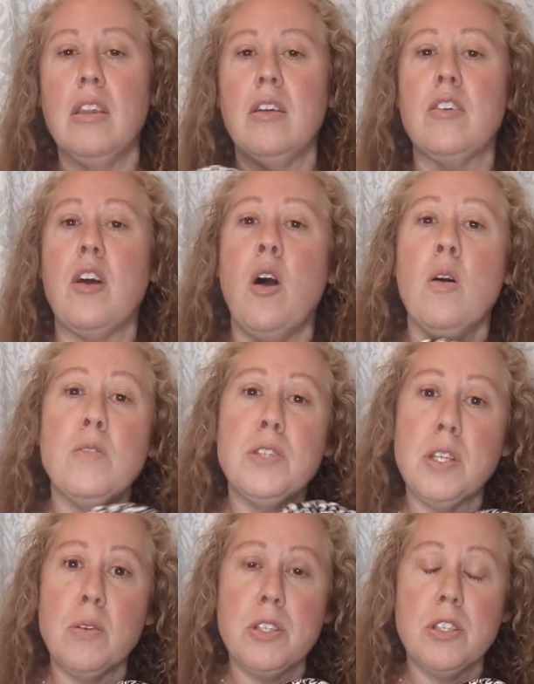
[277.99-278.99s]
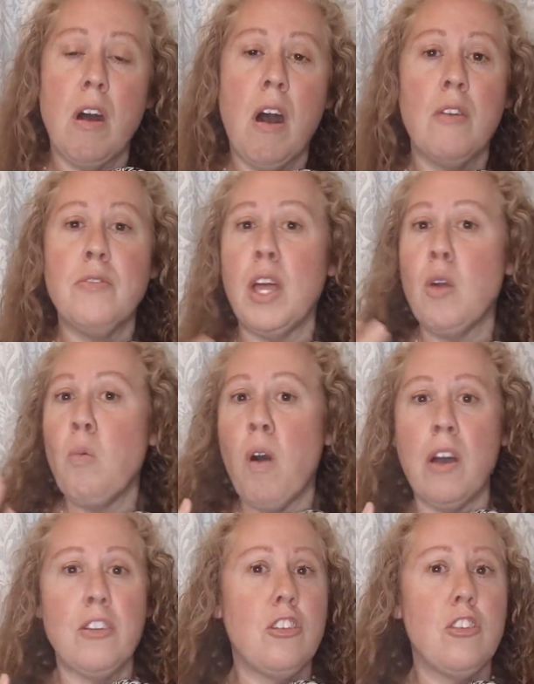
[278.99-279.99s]
They're oh so soft. They
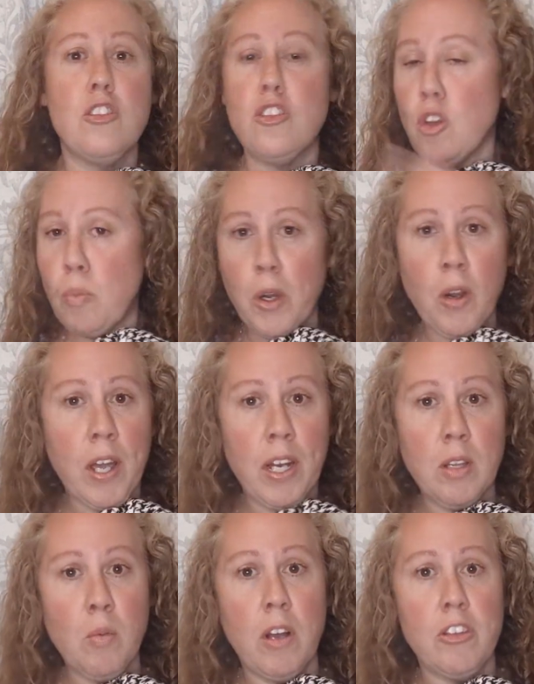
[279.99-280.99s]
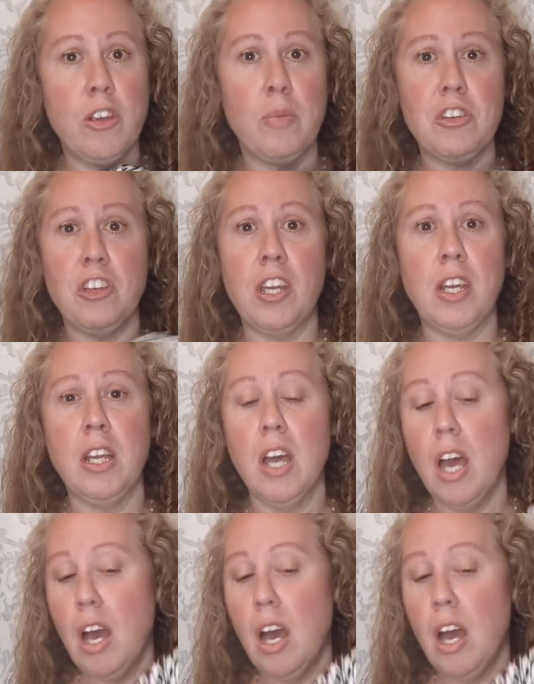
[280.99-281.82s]
wash super great in the washing machine.